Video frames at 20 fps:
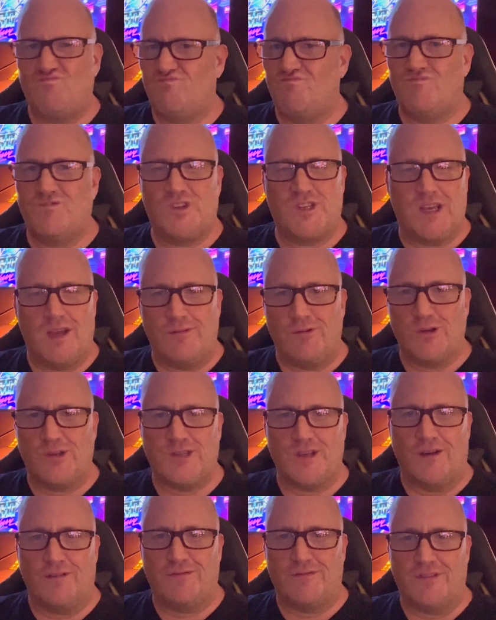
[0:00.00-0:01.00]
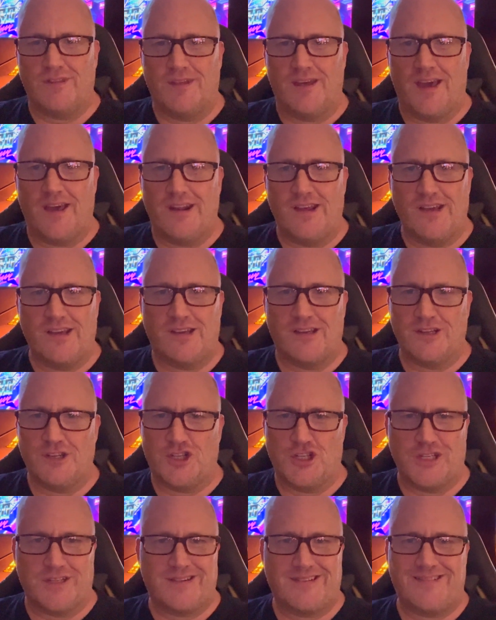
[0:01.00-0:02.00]
save yourself the headache,
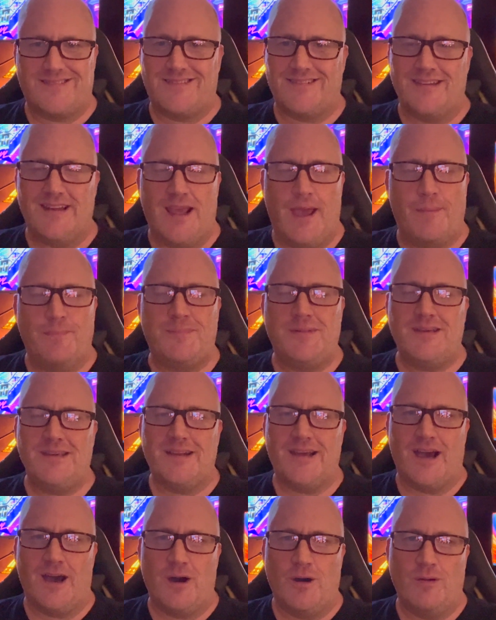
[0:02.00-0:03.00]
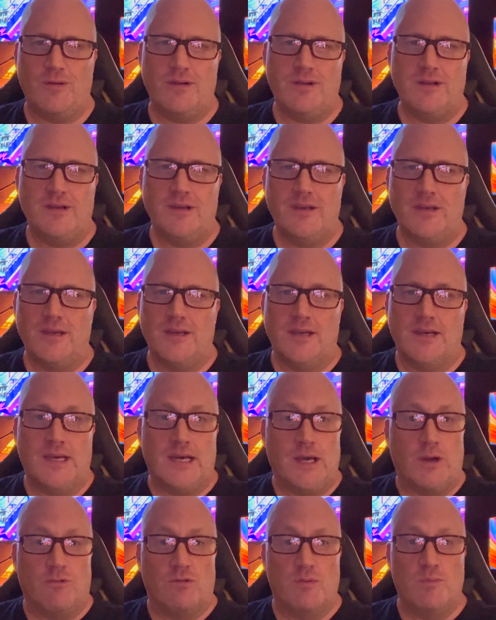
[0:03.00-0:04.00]
just empty it out,
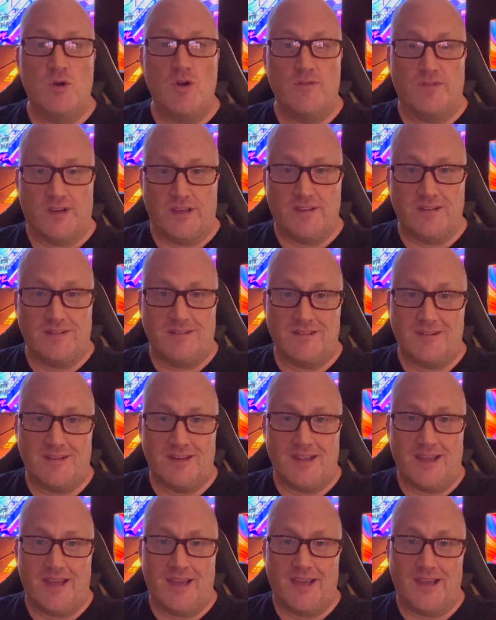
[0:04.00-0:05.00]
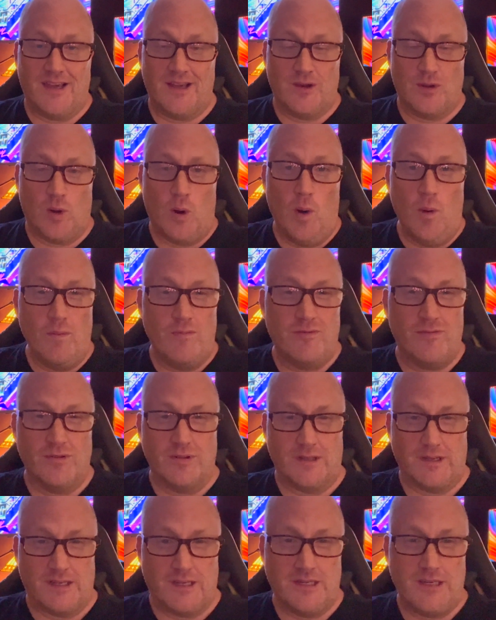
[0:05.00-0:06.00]
remove it. And
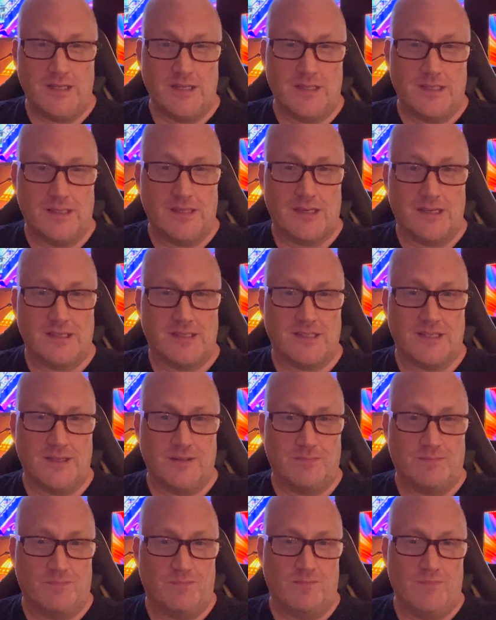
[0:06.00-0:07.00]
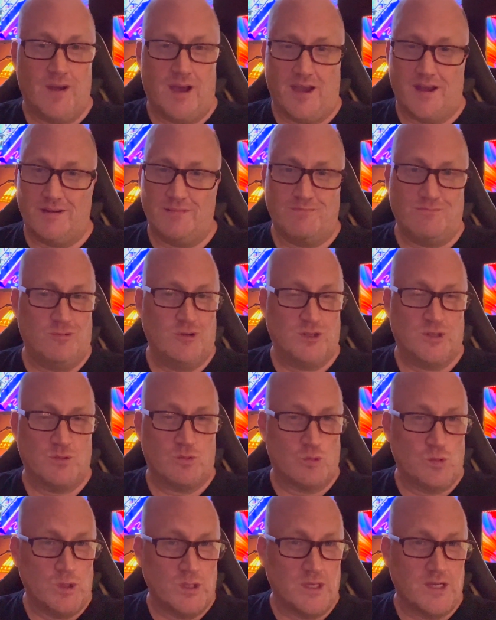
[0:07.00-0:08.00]
hopefully, like I said, I was
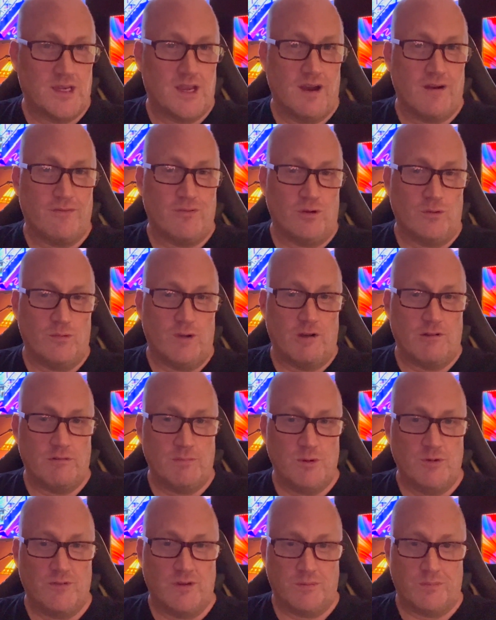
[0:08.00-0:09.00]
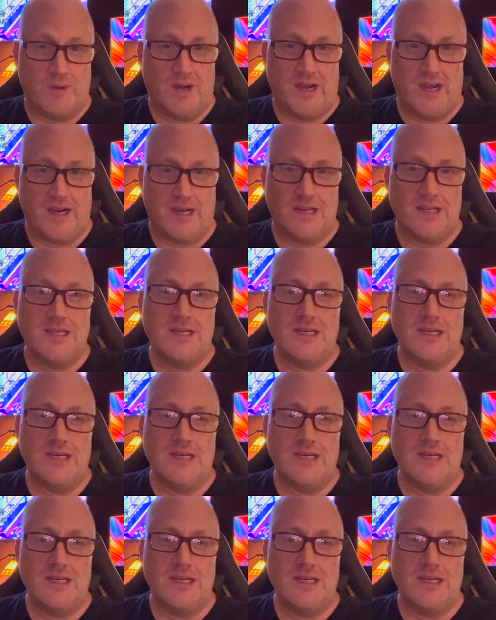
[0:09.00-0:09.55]
really careful while removing mine,